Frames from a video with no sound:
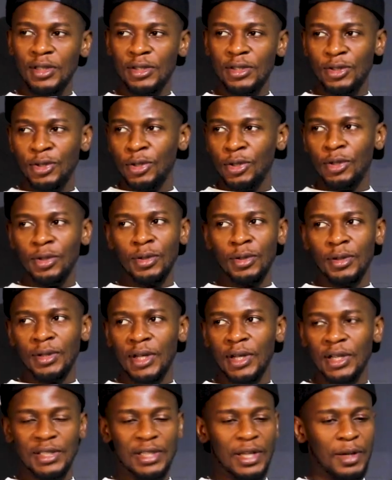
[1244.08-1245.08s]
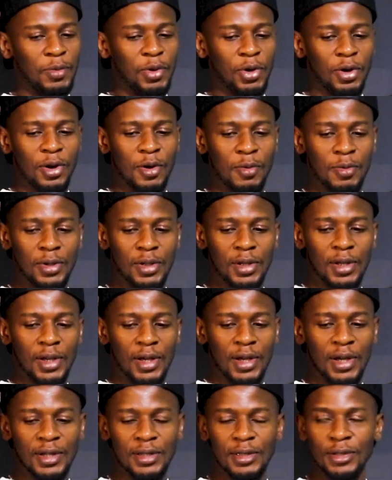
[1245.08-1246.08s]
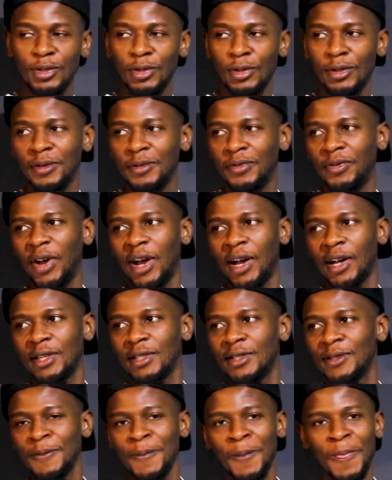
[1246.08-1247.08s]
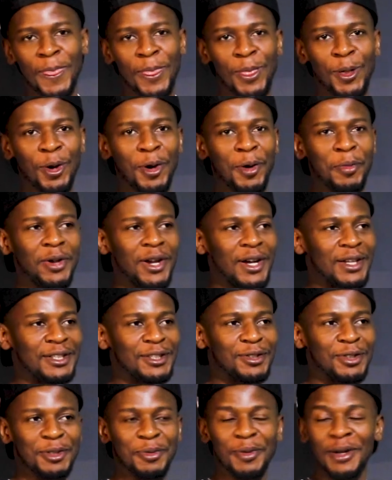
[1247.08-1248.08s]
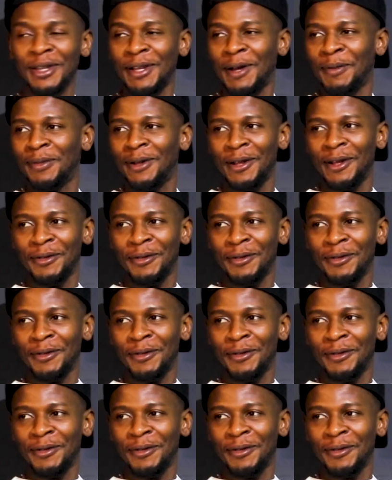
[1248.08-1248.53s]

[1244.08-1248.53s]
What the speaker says: so you know, next time you're coming here, it's only facts. Don't come here and disrespect our platform.